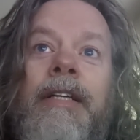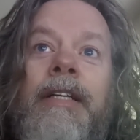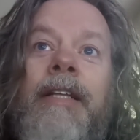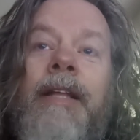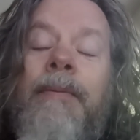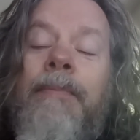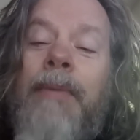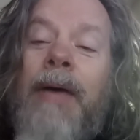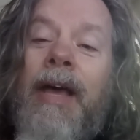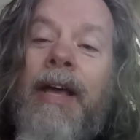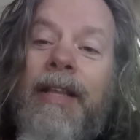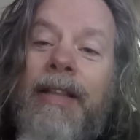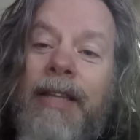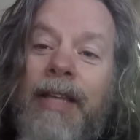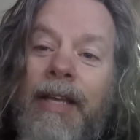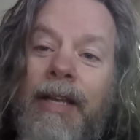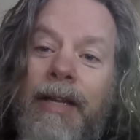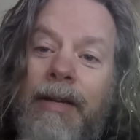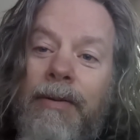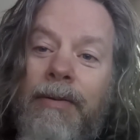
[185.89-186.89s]
That back
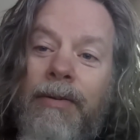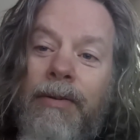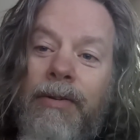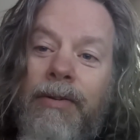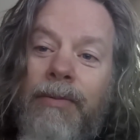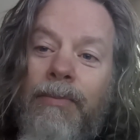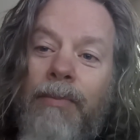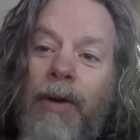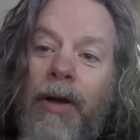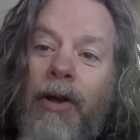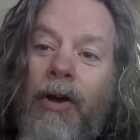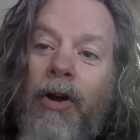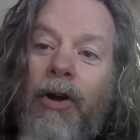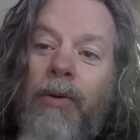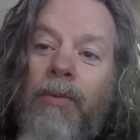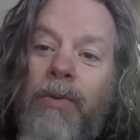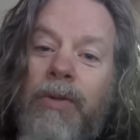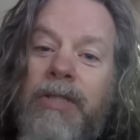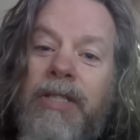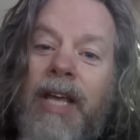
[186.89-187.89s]
then, my
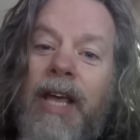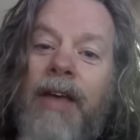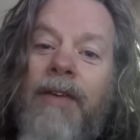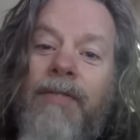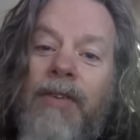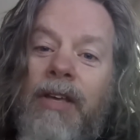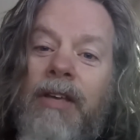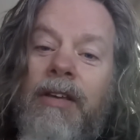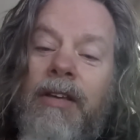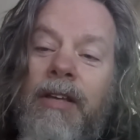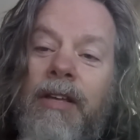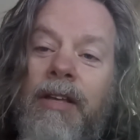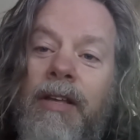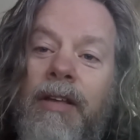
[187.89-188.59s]
heart was heavy,